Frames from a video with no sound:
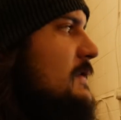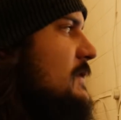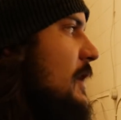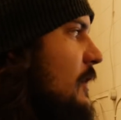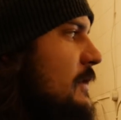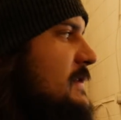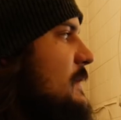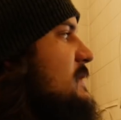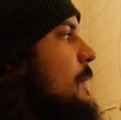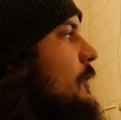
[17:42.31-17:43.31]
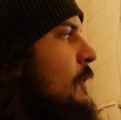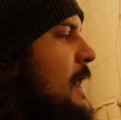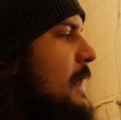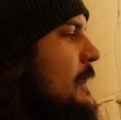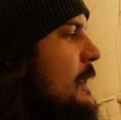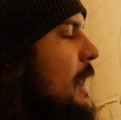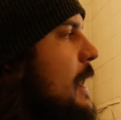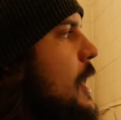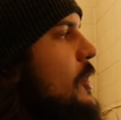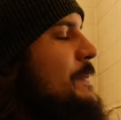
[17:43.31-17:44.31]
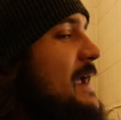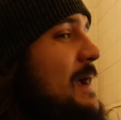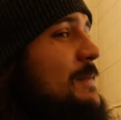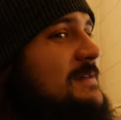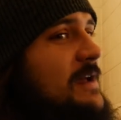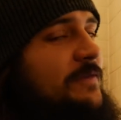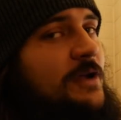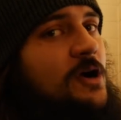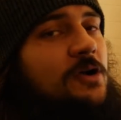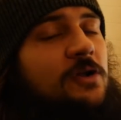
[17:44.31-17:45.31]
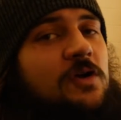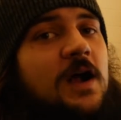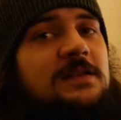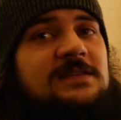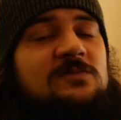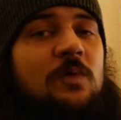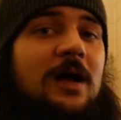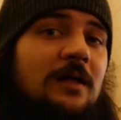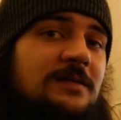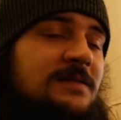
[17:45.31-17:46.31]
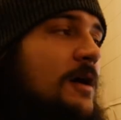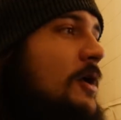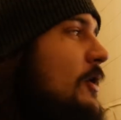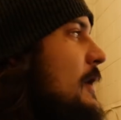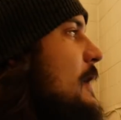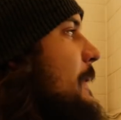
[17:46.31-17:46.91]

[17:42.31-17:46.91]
so seems about right. RPM is definitely hard on rods as well, so